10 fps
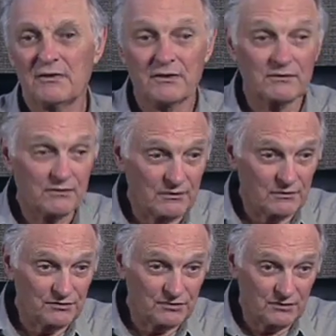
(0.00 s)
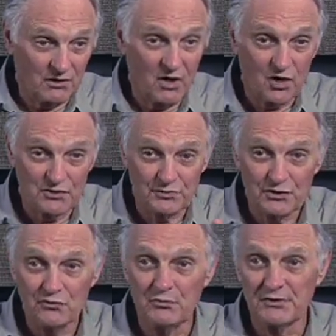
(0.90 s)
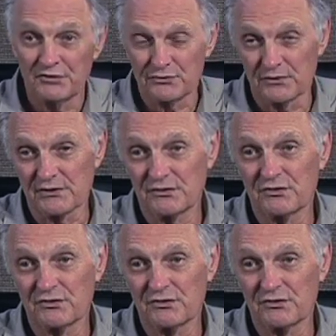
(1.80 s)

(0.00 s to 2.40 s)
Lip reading: there's 100 new mysteries.